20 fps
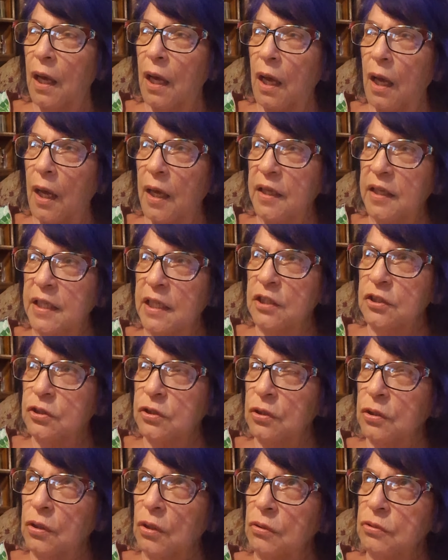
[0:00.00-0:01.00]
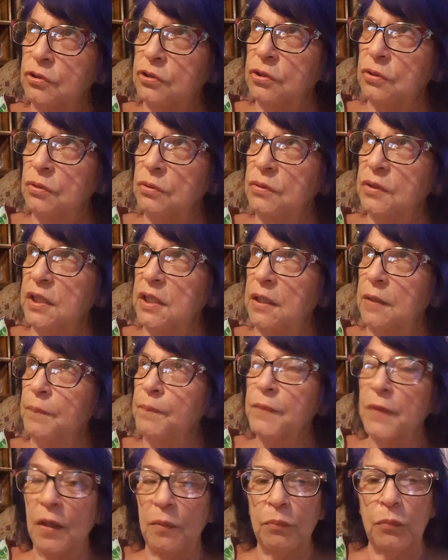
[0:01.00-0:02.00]
I get to go to the
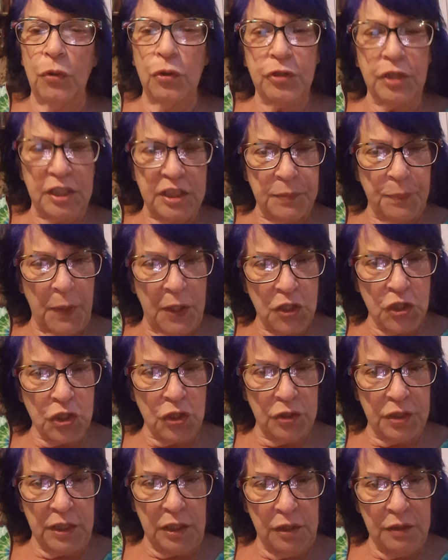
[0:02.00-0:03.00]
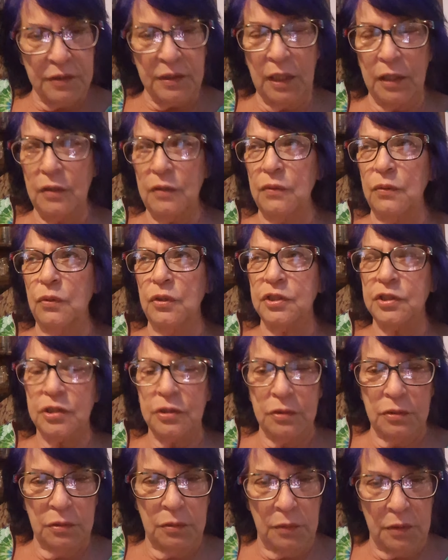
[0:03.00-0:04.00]
multi-specialty St. Louis
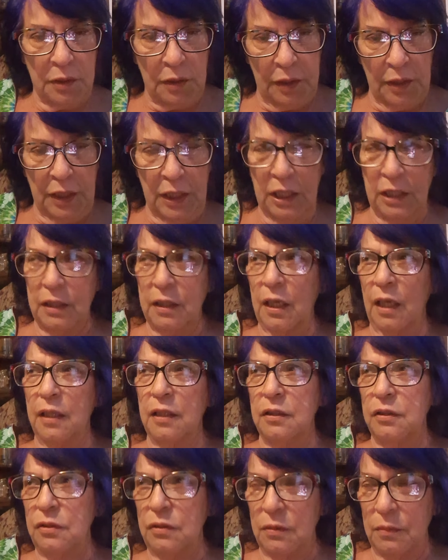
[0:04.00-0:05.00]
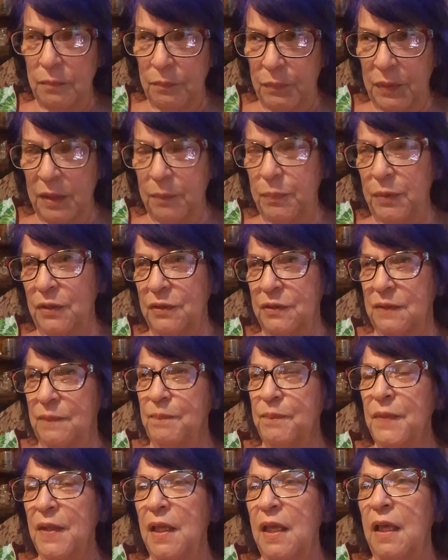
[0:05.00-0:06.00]
clinic, kind of big building.
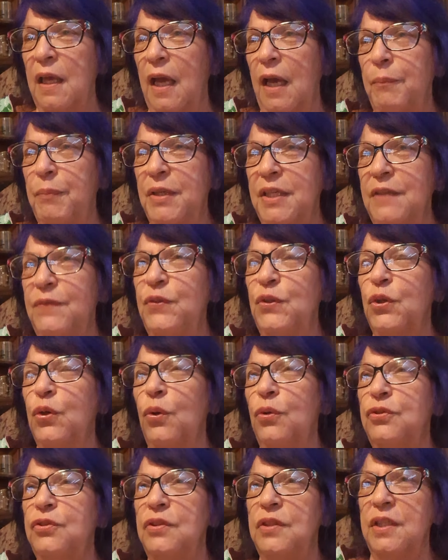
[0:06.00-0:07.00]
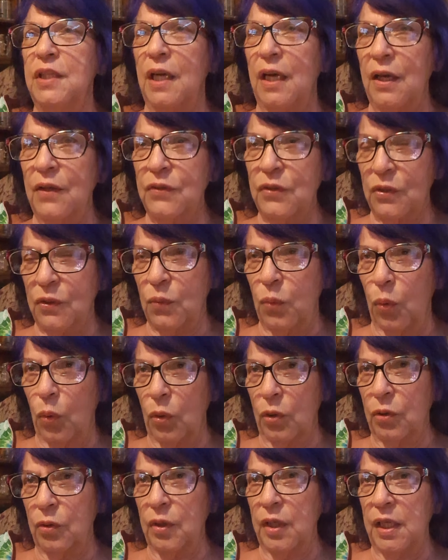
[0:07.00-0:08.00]
But if you go to the other
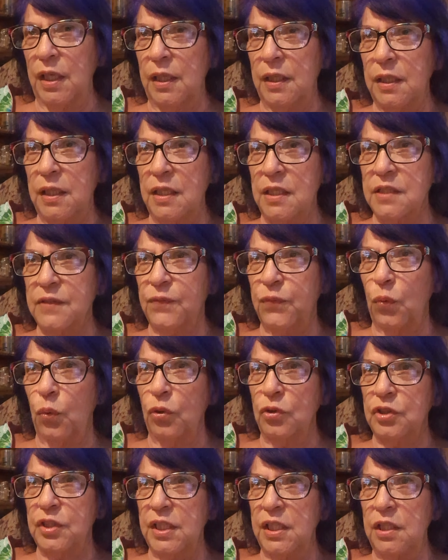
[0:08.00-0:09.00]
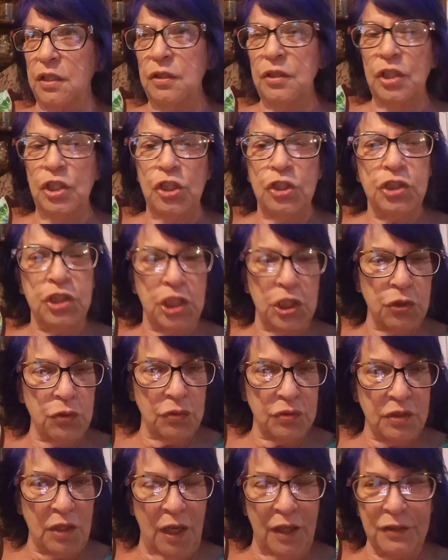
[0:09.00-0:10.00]
corner, it is for the
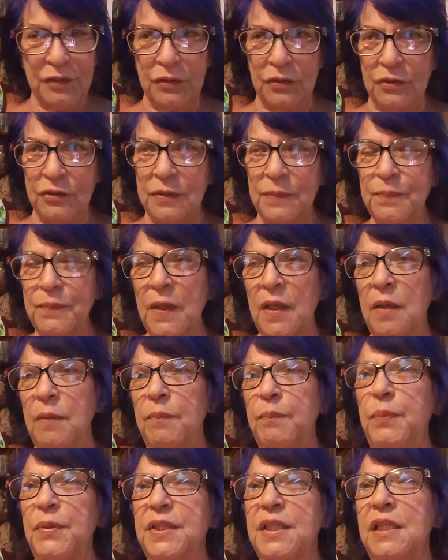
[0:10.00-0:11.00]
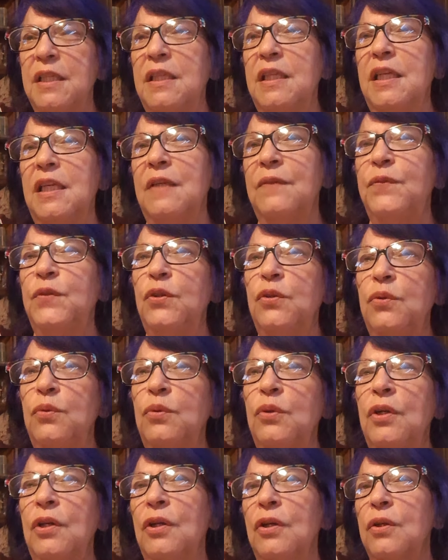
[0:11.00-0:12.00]
general doctors. But then if
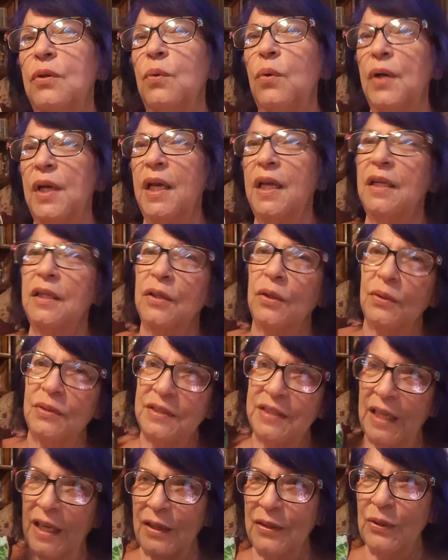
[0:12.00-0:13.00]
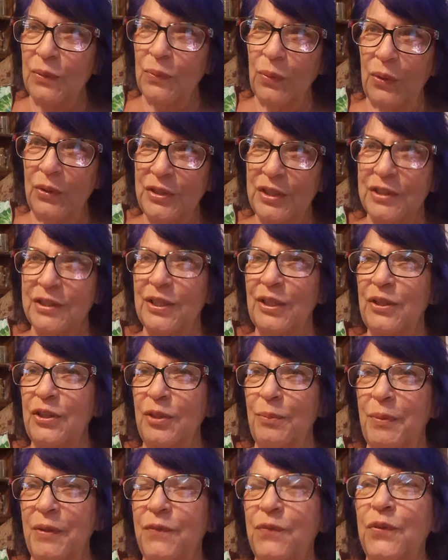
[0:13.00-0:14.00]
you go ahead and go down the road just a
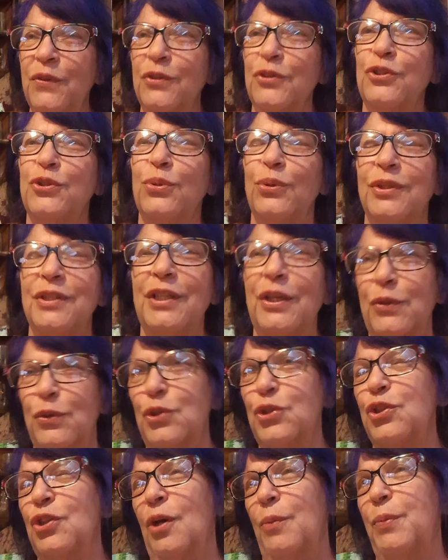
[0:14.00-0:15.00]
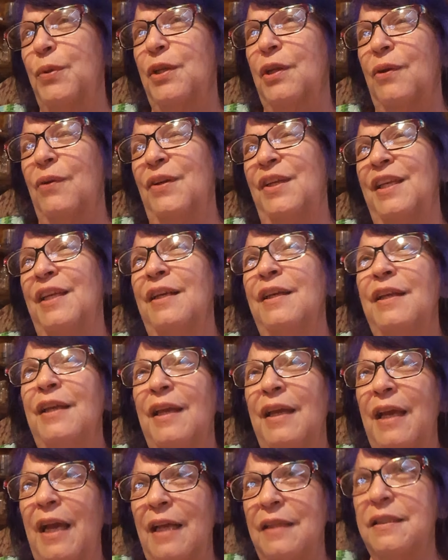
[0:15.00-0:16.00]
little bit further to another shopping area,
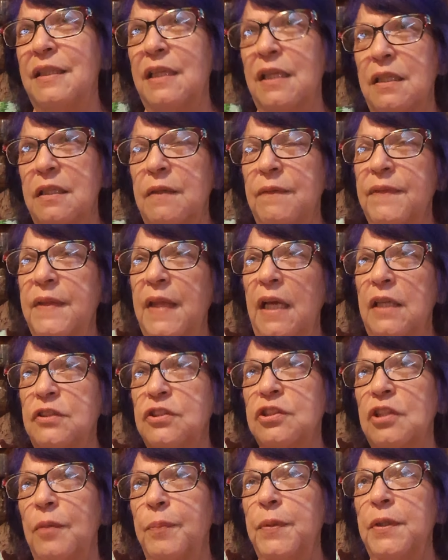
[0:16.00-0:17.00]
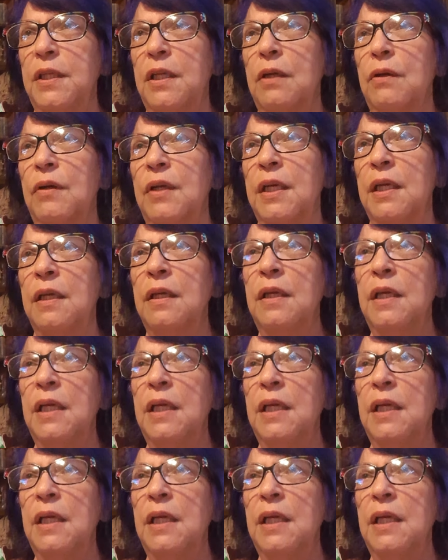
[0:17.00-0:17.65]
at the end of that shopping area